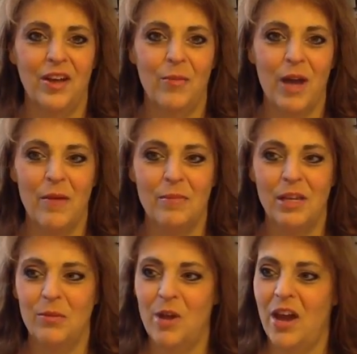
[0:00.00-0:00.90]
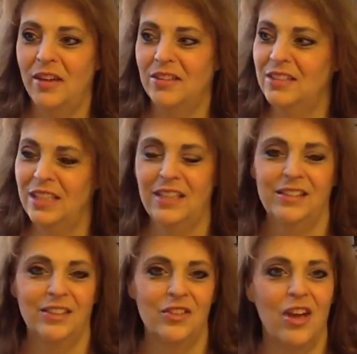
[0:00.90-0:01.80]
about me behind the
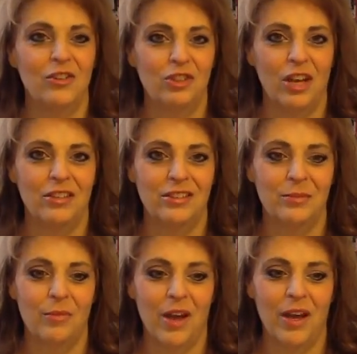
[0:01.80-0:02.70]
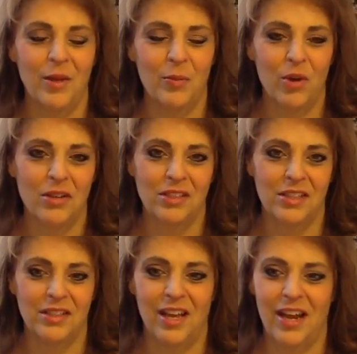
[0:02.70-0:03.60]
scenes and not just my
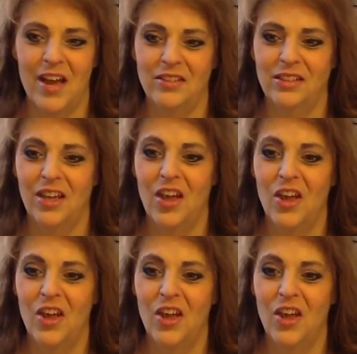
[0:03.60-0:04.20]
process layouts.